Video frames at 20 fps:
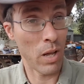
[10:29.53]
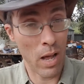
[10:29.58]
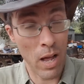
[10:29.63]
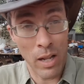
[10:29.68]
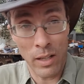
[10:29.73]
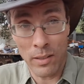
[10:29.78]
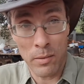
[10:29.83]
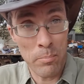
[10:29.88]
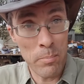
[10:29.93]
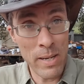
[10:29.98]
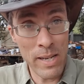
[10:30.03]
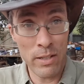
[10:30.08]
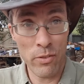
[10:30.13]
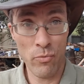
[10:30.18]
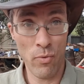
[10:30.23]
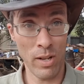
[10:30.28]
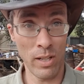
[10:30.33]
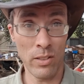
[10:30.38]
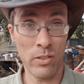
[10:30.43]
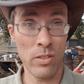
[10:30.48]
I'll admit,
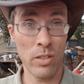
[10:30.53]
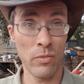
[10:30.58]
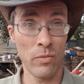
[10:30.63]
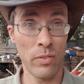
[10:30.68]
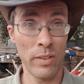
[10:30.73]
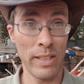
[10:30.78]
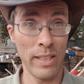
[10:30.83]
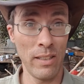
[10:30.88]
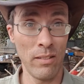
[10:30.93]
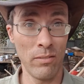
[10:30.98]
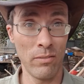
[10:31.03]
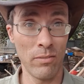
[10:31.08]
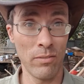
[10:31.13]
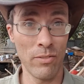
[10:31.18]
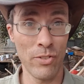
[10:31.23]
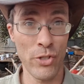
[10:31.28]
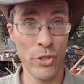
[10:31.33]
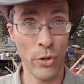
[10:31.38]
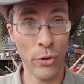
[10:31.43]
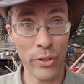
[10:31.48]
relatively
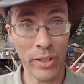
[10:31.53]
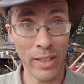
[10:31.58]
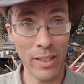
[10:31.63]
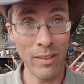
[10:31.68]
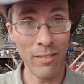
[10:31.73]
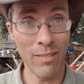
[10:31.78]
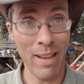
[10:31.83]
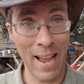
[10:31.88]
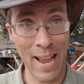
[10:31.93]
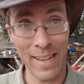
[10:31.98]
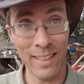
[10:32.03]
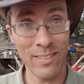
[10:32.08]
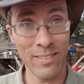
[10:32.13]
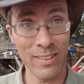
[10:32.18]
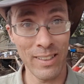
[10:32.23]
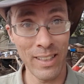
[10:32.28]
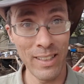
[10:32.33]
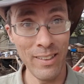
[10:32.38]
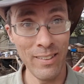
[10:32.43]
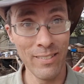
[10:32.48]
shoddy,
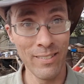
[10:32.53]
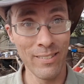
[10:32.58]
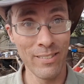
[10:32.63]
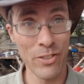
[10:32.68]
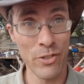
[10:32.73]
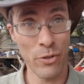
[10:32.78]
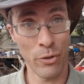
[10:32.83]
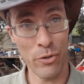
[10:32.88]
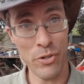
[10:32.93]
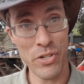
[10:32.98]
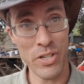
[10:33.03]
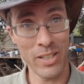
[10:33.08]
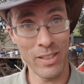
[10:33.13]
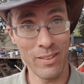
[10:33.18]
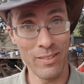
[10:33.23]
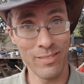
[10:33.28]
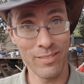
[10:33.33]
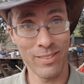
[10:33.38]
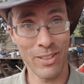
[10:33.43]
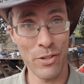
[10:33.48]
hasty
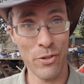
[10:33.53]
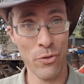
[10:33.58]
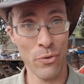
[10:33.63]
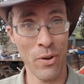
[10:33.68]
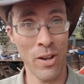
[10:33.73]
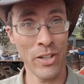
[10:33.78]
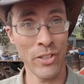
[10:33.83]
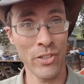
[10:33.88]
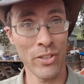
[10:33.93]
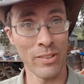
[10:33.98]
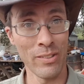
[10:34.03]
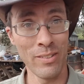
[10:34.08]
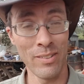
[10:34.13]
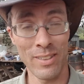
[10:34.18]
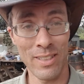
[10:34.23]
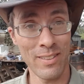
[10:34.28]
dodgy construction.